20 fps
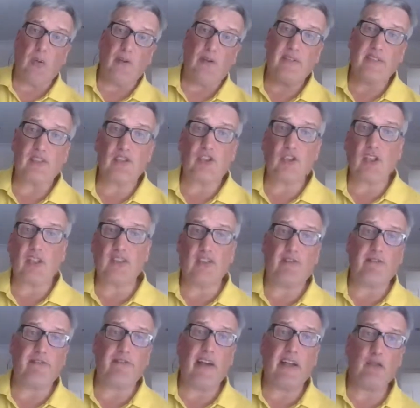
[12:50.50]
Whether it's trust to
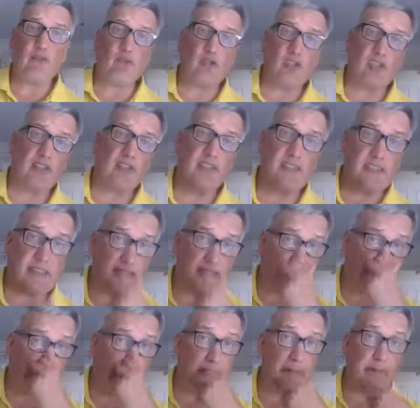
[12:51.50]
fail, trust to
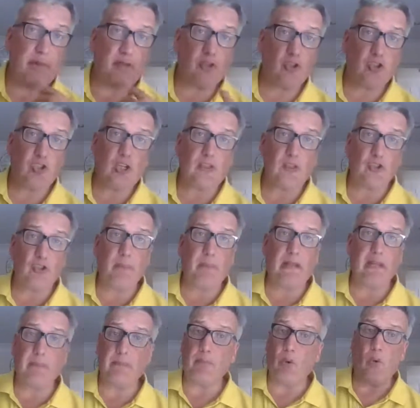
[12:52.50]
succeed, but trust your
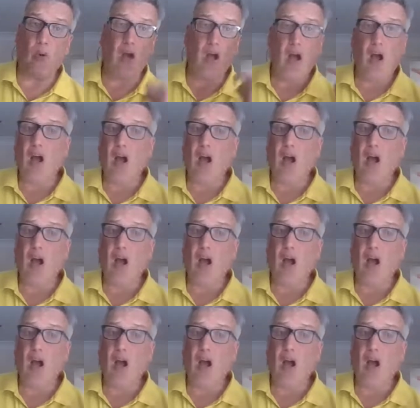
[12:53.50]
people.